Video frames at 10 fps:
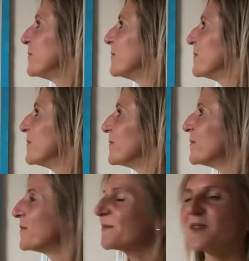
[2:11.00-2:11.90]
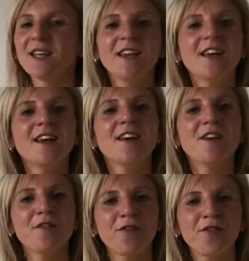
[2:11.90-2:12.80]

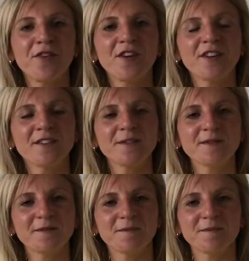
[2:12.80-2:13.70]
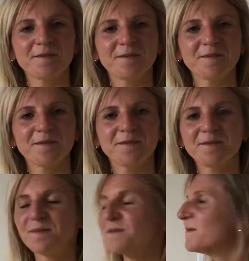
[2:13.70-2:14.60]

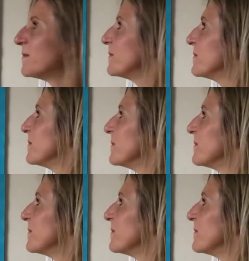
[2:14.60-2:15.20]
No one is speaking in this clip.